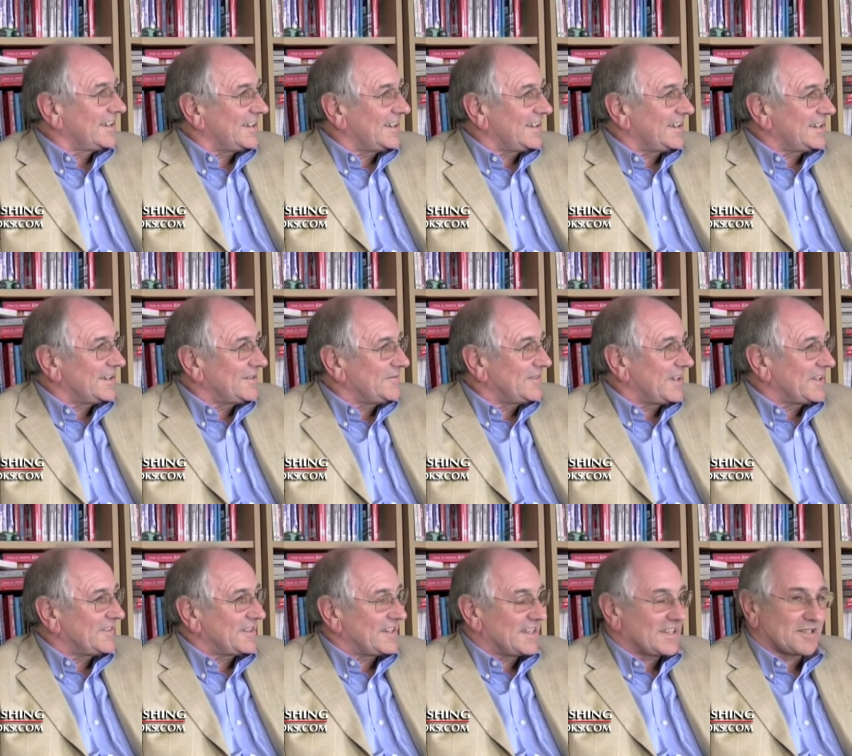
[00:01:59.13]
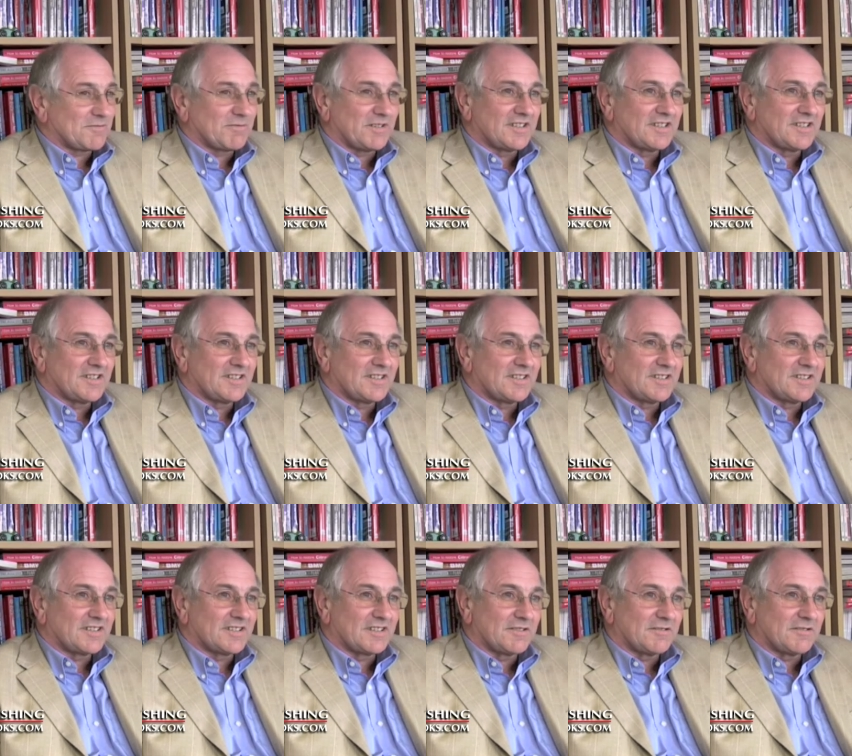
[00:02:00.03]
Um, and the next one,
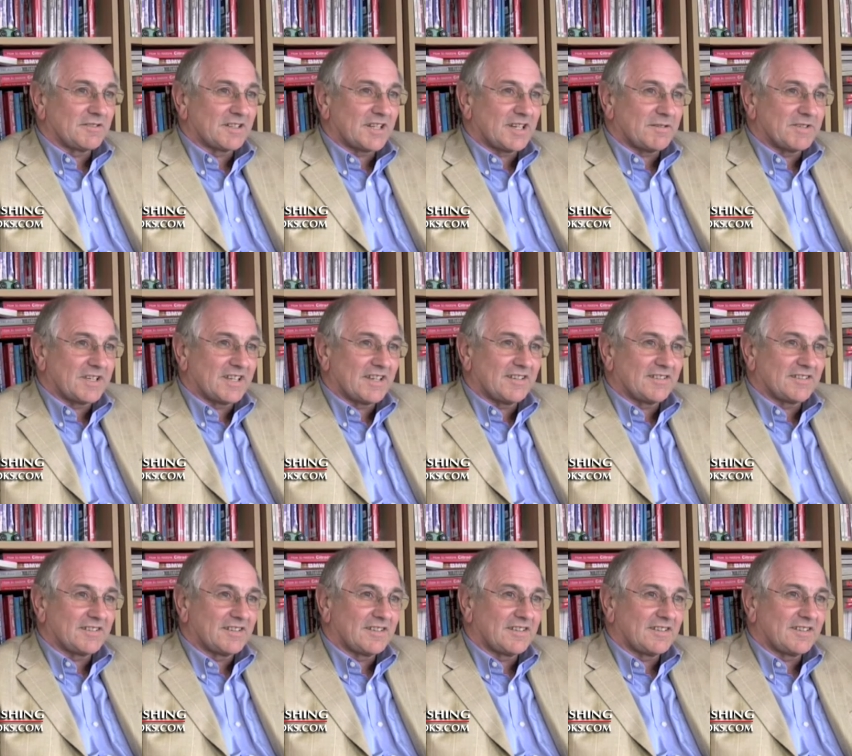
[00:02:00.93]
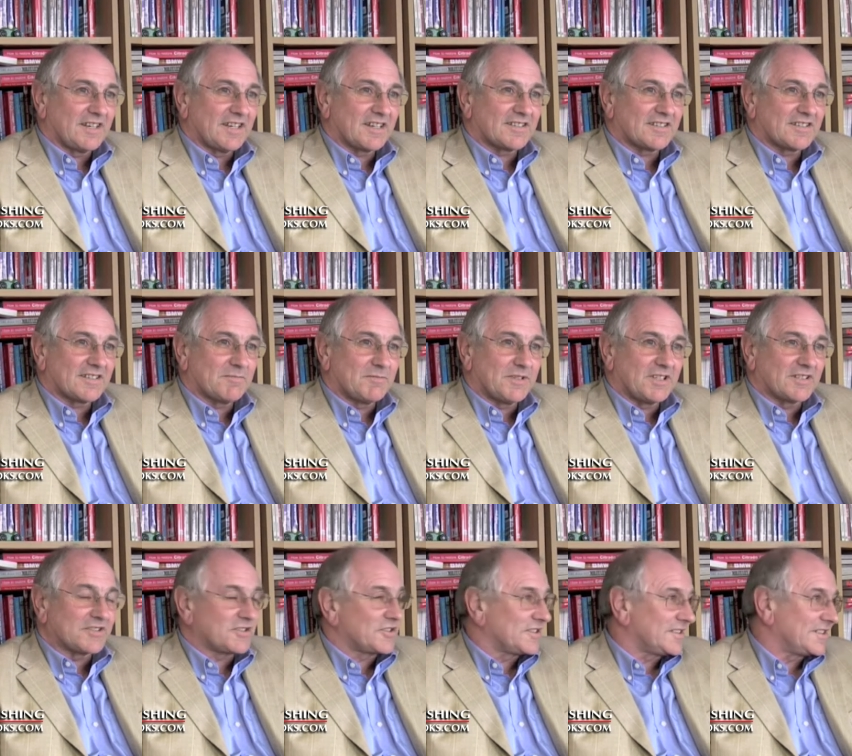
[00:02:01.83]
two, are coming out next
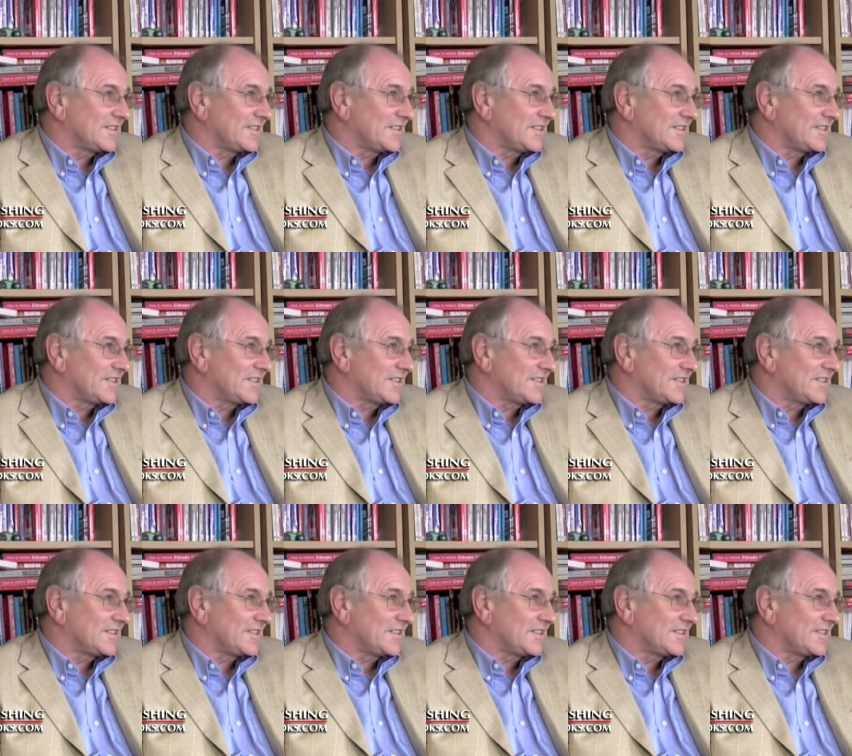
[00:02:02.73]
March.